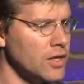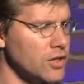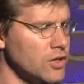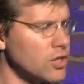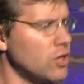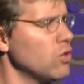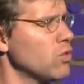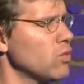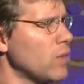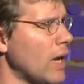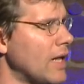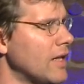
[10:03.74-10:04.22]

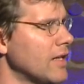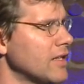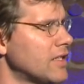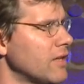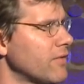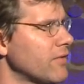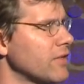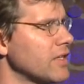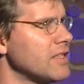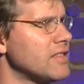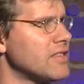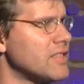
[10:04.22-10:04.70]
Two
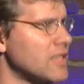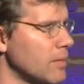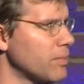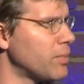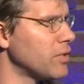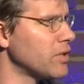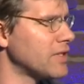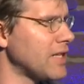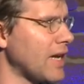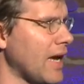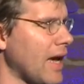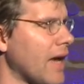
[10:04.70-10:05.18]
relatively
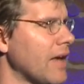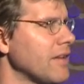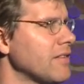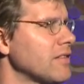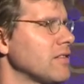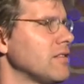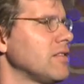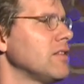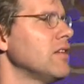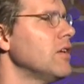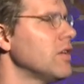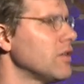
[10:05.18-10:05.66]
simple
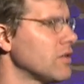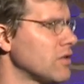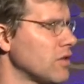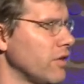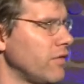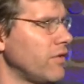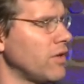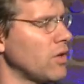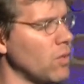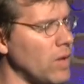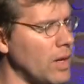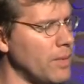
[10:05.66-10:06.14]
tasks,
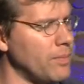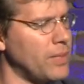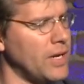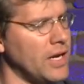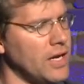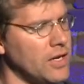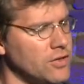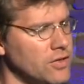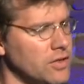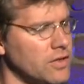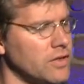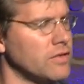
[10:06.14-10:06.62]
serving web
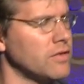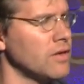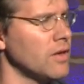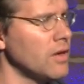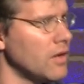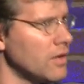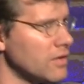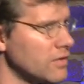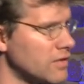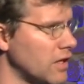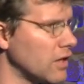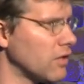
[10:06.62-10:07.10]
pages,
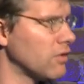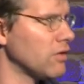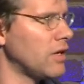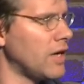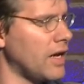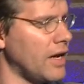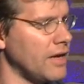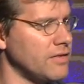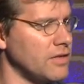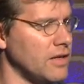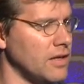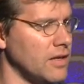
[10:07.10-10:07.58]

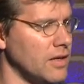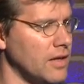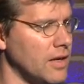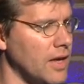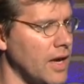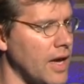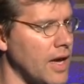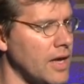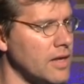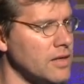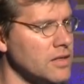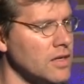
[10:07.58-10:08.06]
synchronizing
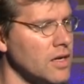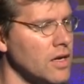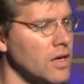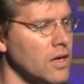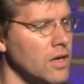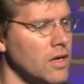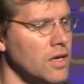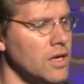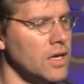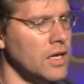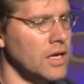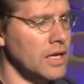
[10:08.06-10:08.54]
Git.
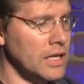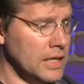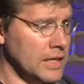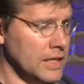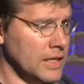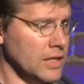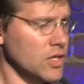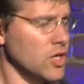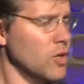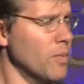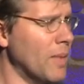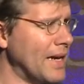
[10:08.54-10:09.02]

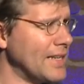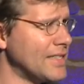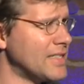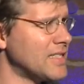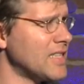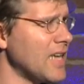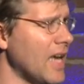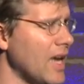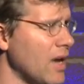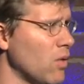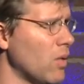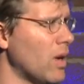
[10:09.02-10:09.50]
You might
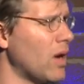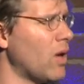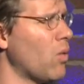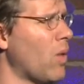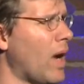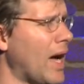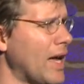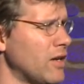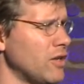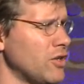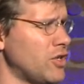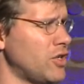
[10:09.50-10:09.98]
say, well,
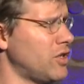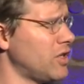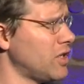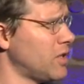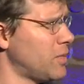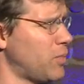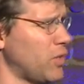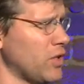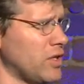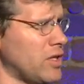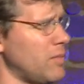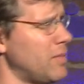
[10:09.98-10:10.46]
why don't you
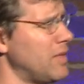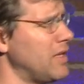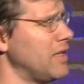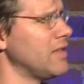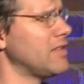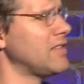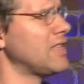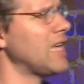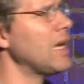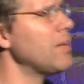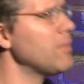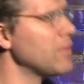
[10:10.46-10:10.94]
just put them in the
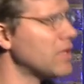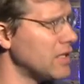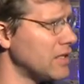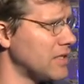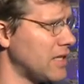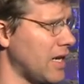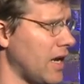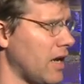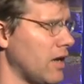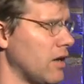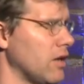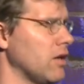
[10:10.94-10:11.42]
same
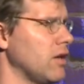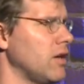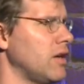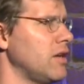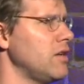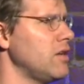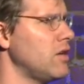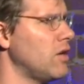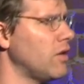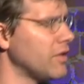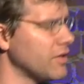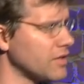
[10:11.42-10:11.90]
container?
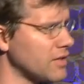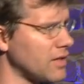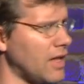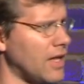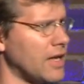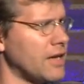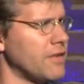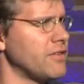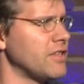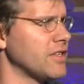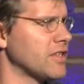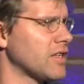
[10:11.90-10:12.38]
And there's a
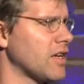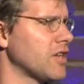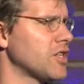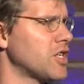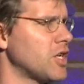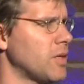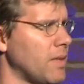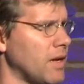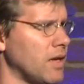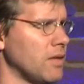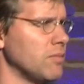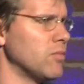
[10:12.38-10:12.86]
lot of
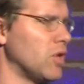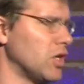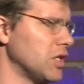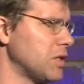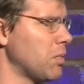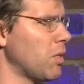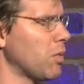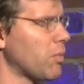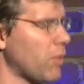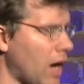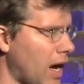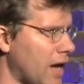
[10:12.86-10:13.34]
discussion about
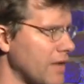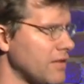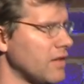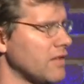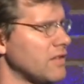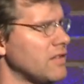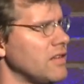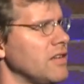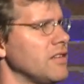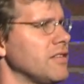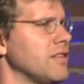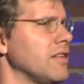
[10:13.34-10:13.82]
multiple
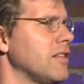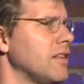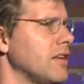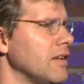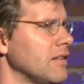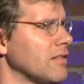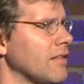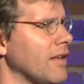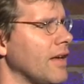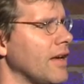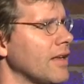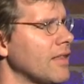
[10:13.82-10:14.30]
processes and
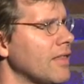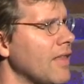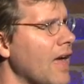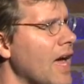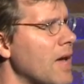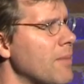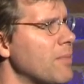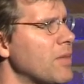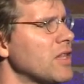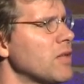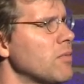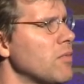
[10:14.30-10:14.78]
things like
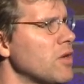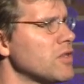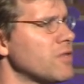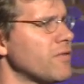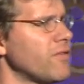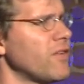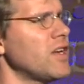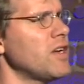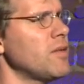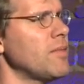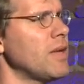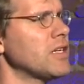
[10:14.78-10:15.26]
that. But the most
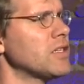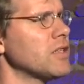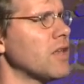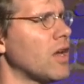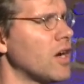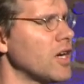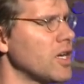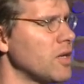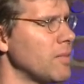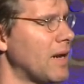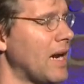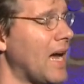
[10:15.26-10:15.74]
fundamental
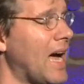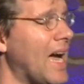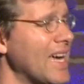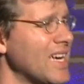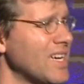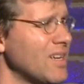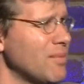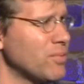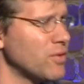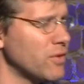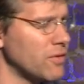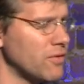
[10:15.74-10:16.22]
argument I
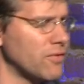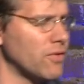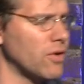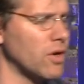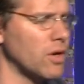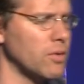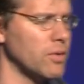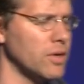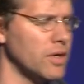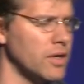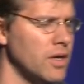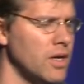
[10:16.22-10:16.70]
can put
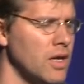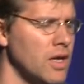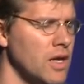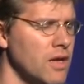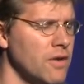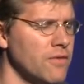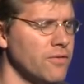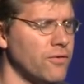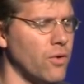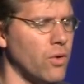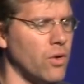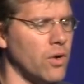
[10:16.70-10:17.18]
forward
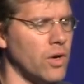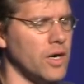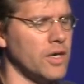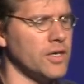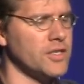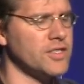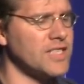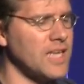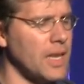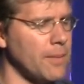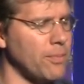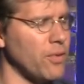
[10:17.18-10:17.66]
for
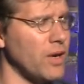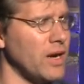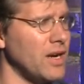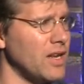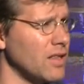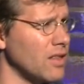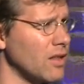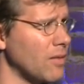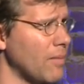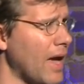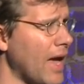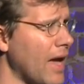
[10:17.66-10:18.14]

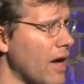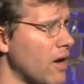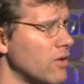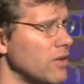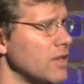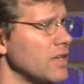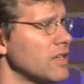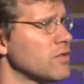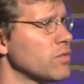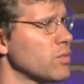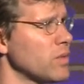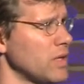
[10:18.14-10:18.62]
separating them out
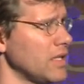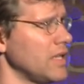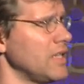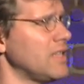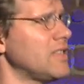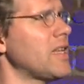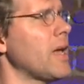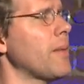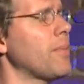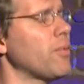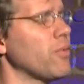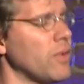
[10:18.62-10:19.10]
is really
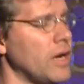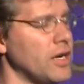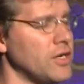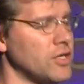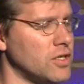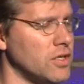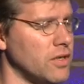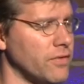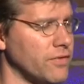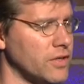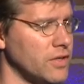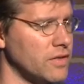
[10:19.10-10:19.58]

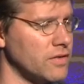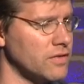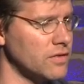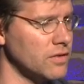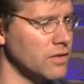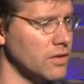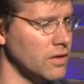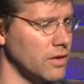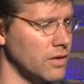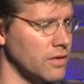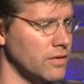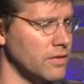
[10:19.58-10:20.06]
separation of
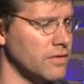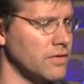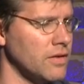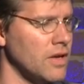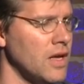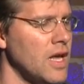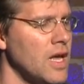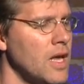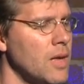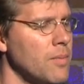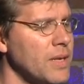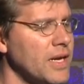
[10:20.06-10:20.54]
concerns.
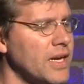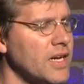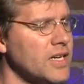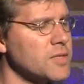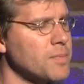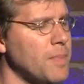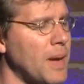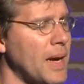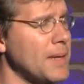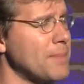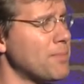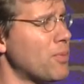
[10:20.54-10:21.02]
Because
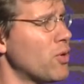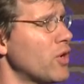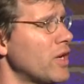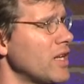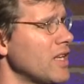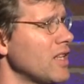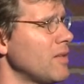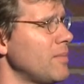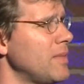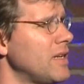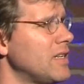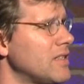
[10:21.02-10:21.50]
by
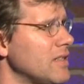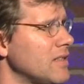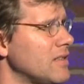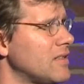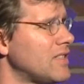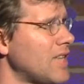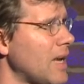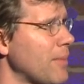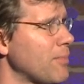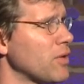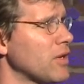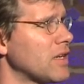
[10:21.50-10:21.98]
putting them into
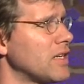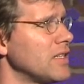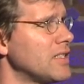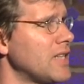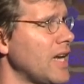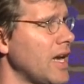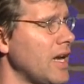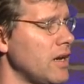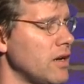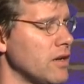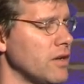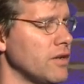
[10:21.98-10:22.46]
separate
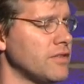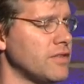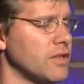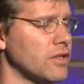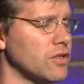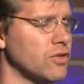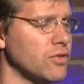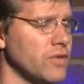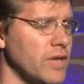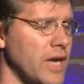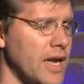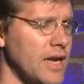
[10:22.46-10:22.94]
containers
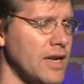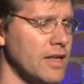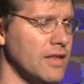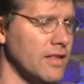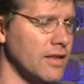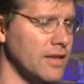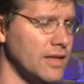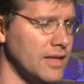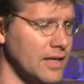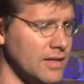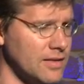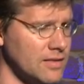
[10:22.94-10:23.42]
and creating
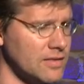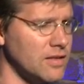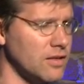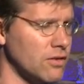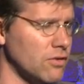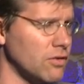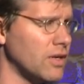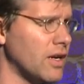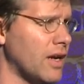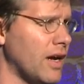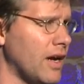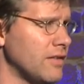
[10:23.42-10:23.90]
the Git
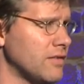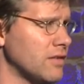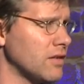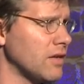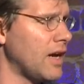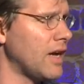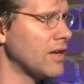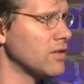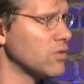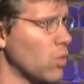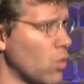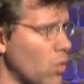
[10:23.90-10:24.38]

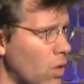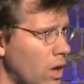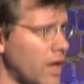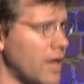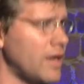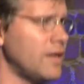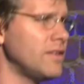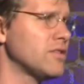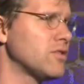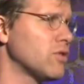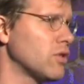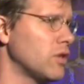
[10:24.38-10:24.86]
synchronizer as
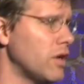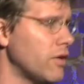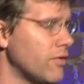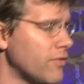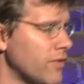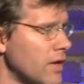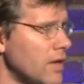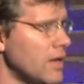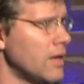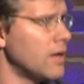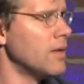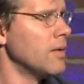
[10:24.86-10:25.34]
one sort
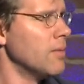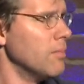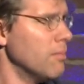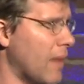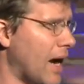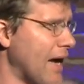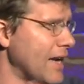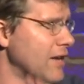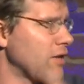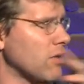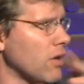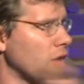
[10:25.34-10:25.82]
of
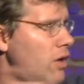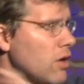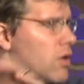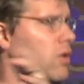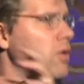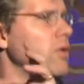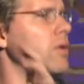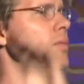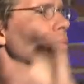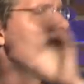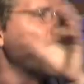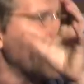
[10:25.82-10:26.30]

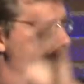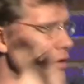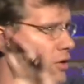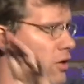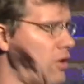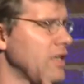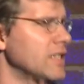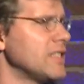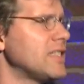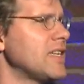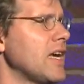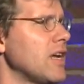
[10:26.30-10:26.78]
micro
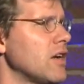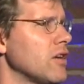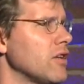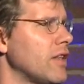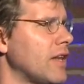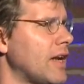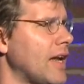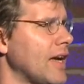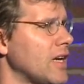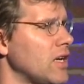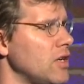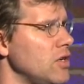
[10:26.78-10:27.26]
container
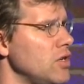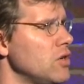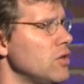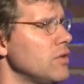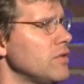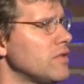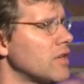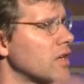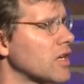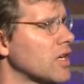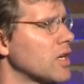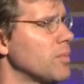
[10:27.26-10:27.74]
that I can
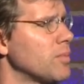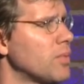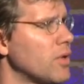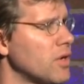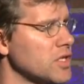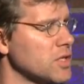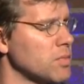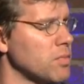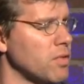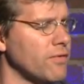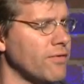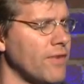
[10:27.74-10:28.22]
use in a
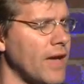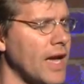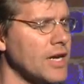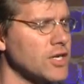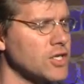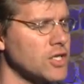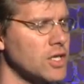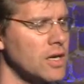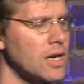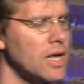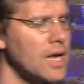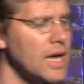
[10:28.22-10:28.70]
composable
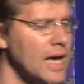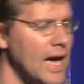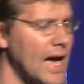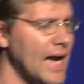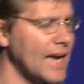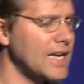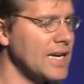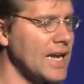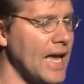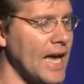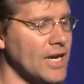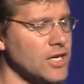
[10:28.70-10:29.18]
fashion, I
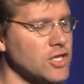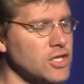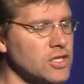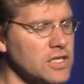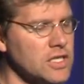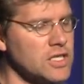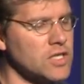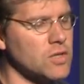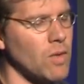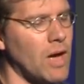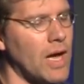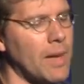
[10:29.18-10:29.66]
can
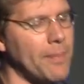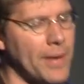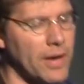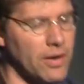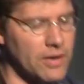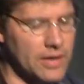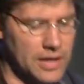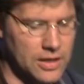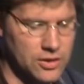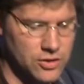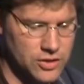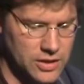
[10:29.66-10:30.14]
actually swap
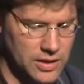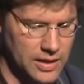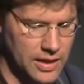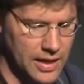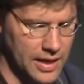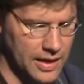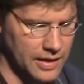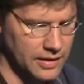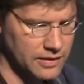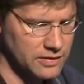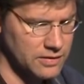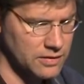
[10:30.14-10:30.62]
out
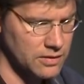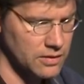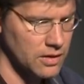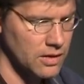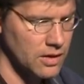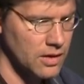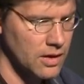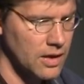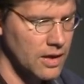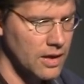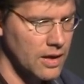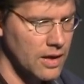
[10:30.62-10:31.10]
Nginx,
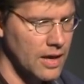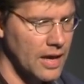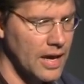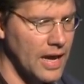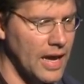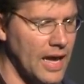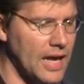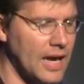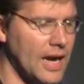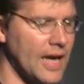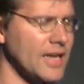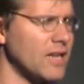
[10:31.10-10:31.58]

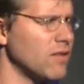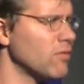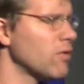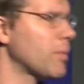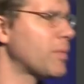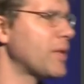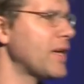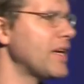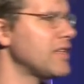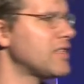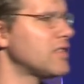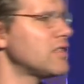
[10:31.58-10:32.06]
and I can
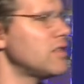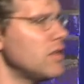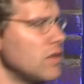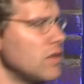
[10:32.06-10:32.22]
replace